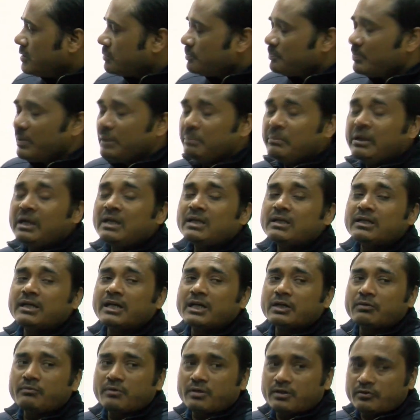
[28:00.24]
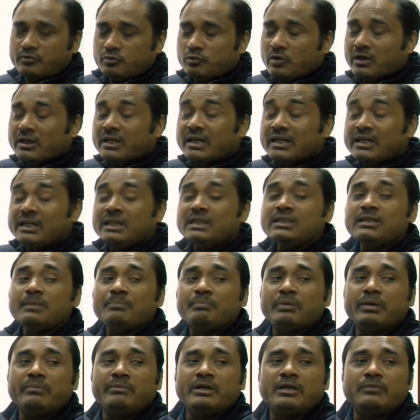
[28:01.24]
payment get you are getting the
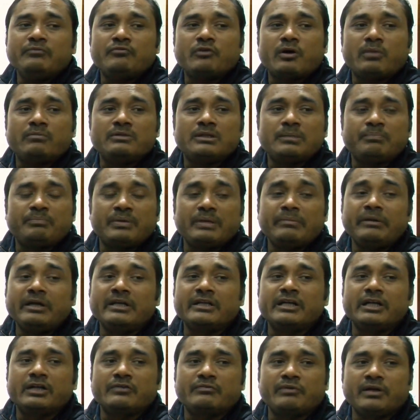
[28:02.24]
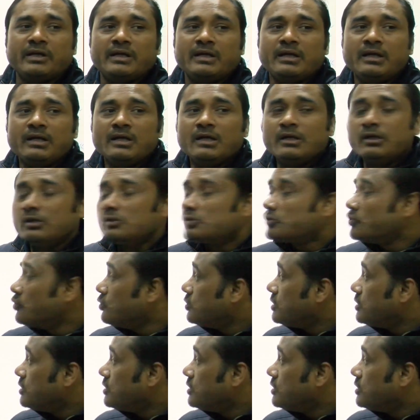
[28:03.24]
payment from the payment gateway. So